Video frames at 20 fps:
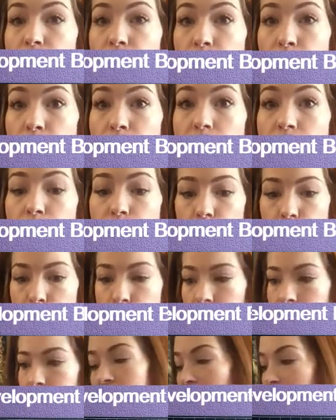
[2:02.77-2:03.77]
can reach.
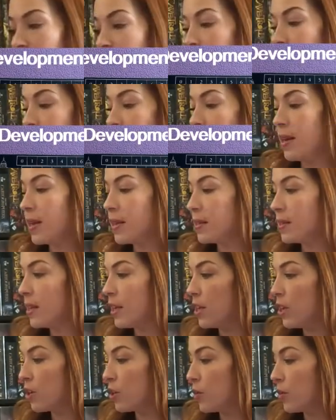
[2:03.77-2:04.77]
And the next
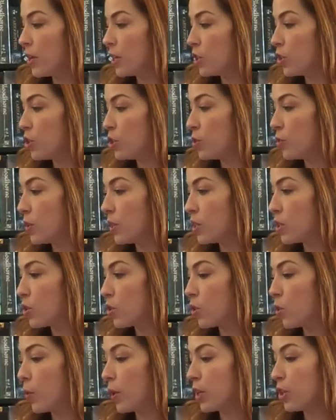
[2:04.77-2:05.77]
thing you're going to do is
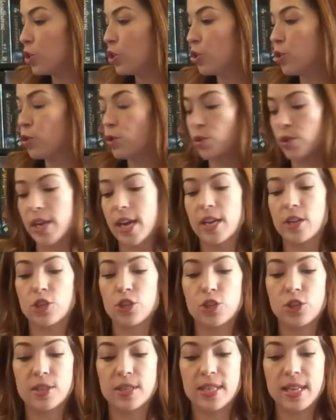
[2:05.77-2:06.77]
you're going to create
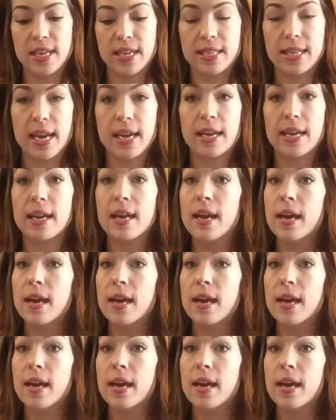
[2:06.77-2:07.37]
your city deck.